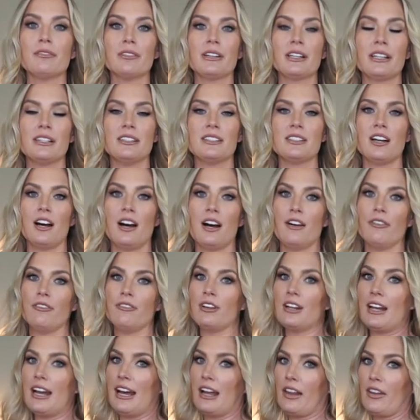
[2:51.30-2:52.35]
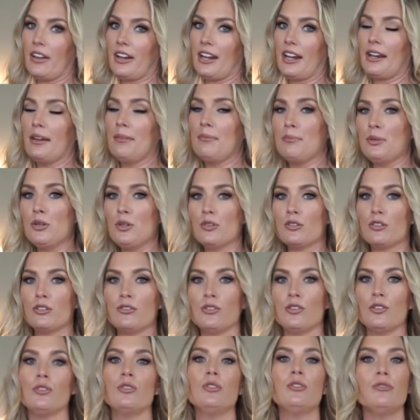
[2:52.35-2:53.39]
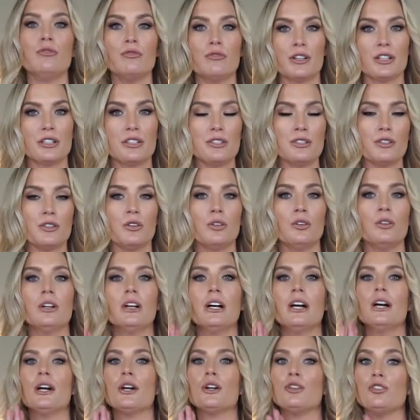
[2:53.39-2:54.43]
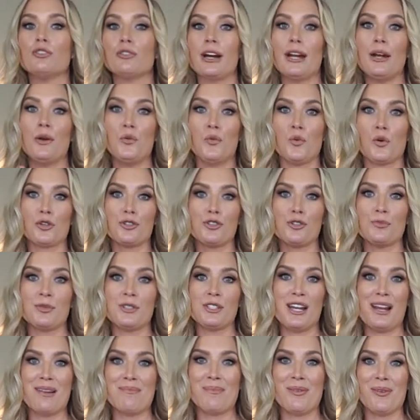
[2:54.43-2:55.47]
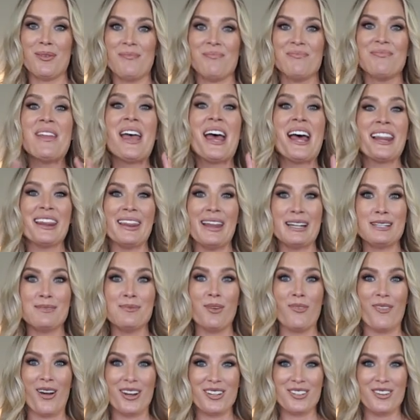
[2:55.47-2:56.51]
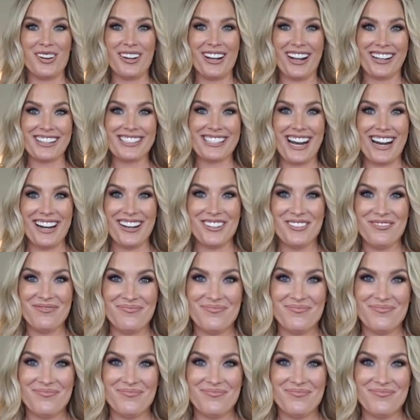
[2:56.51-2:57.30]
really soft, elegant, beautiful, versatile, great wardrobe staple. Let's move on to our next item.